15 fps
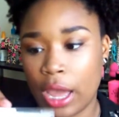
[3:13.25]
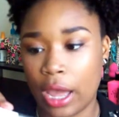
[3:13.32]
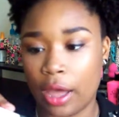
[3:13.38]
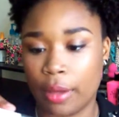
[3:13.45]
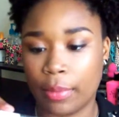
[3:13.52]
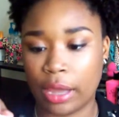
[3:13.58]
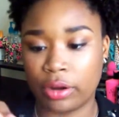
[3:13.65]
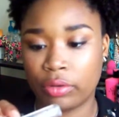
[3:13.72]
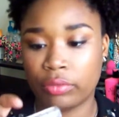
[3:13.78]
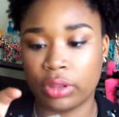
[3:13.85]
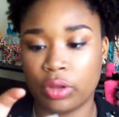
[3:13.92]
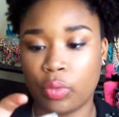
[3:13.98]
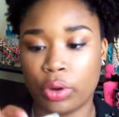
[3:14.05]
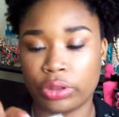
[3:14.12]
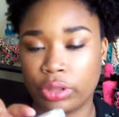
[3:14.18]
I don't
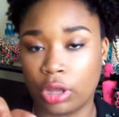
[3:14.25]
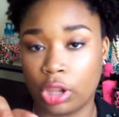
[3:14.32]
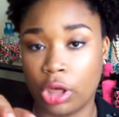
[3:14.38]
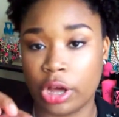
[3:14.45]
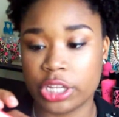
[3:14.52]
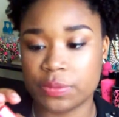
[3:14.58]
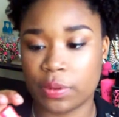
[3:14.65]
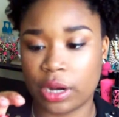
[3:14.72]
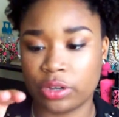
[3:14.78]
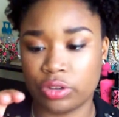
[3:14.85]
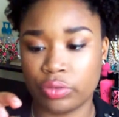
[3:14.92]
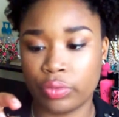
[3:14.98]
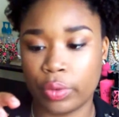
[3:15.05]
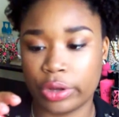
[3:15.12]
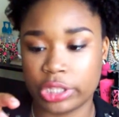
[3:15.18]
really wear the gloss, but I
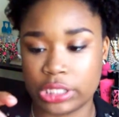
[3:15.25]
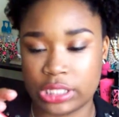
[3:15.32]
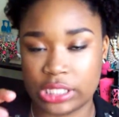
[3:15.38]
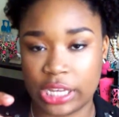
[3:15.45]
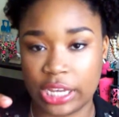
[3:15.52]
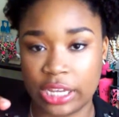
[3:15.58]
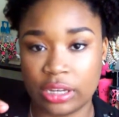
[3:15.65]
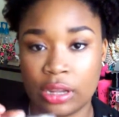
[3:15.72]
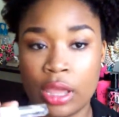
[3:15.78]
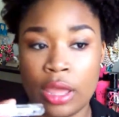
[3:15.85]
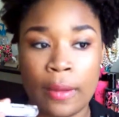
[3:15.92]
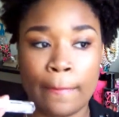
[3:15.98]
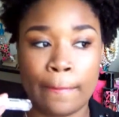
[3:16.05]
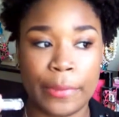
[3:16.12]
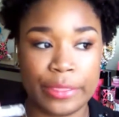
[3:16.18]
do wear the stain.
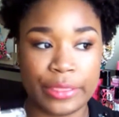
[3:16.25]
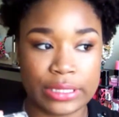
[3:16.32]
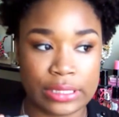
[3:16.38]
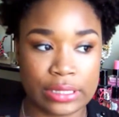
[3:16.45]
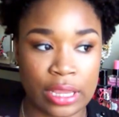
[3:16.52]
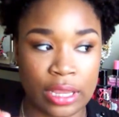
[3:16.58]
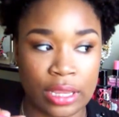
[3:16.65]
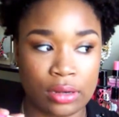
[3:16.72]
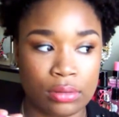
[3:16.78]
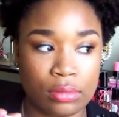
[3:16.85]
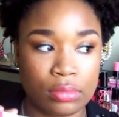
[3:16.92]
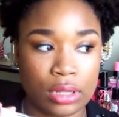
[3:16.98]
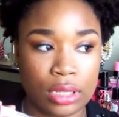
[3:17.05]
But the stain